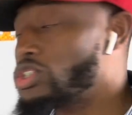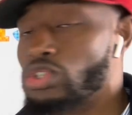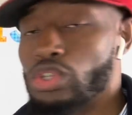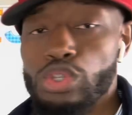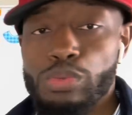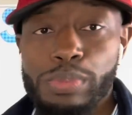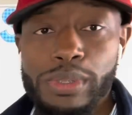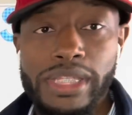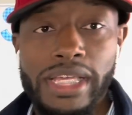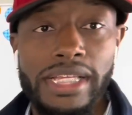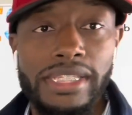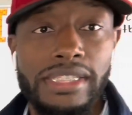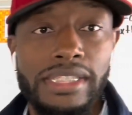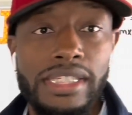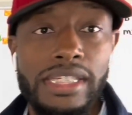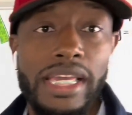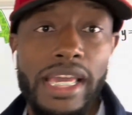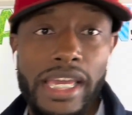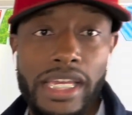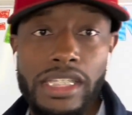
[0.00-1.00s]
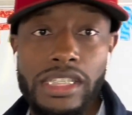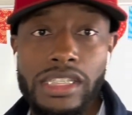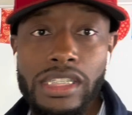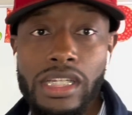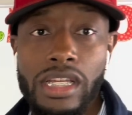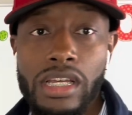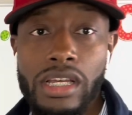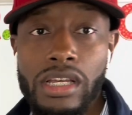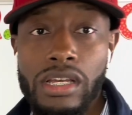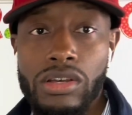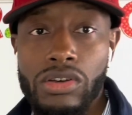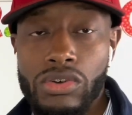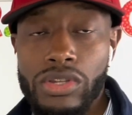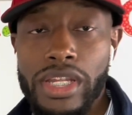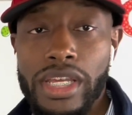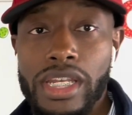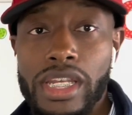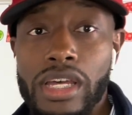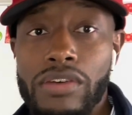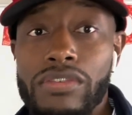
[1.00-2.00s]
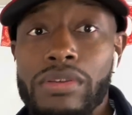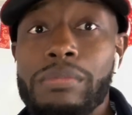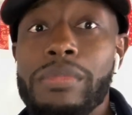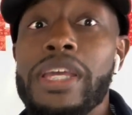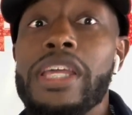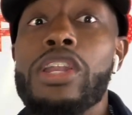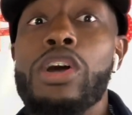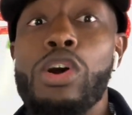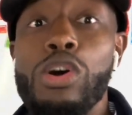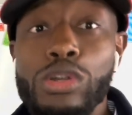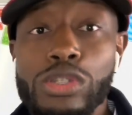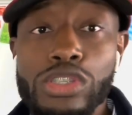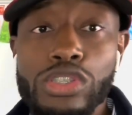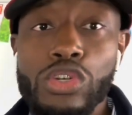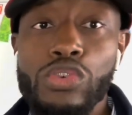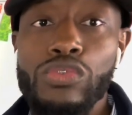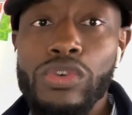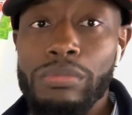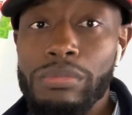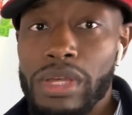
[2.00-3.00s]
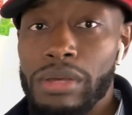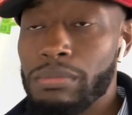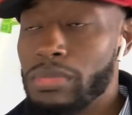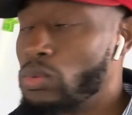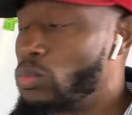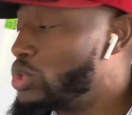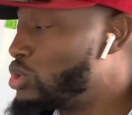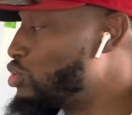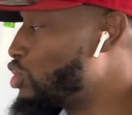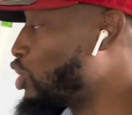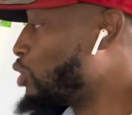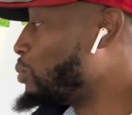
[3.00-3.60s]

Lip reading: you put that TH on the end of it. And also remember, when you go